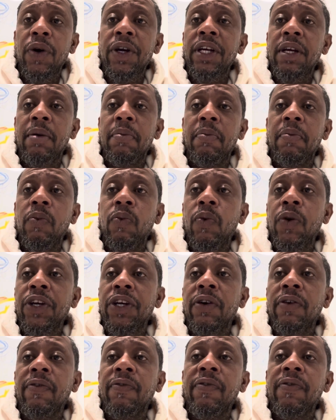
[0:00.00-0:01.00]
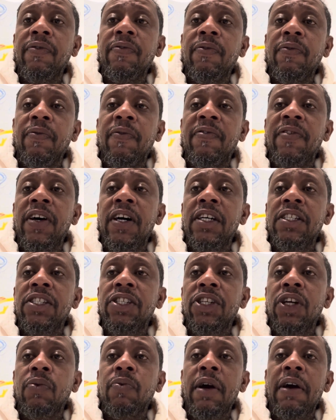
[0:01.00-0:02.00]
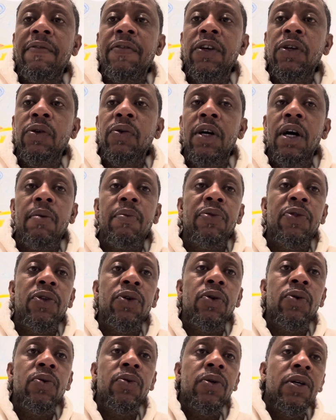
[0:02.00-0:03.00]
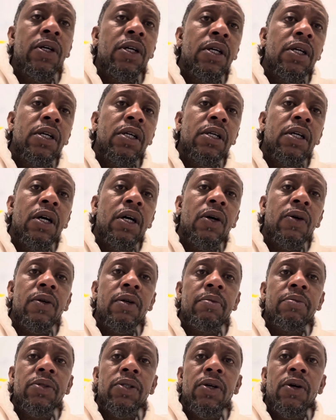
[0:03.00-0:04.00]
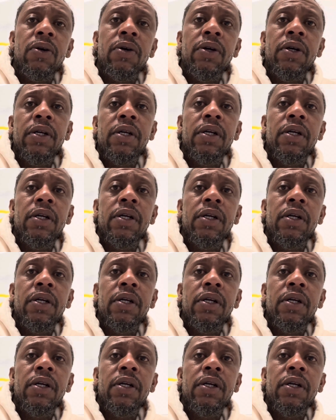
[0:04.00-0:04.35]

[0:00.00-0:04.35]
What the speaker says: your funds and your revenue come through. Hold on, I'm sorry.